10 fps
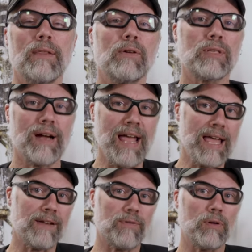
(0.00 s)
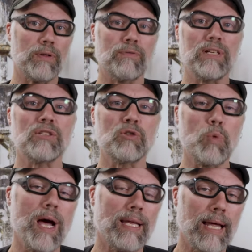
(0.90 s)
Those are a handful of the reasons
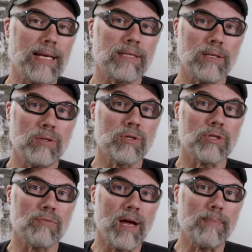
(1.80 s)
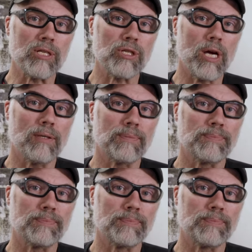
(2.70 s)
why I like to use ceramic shell.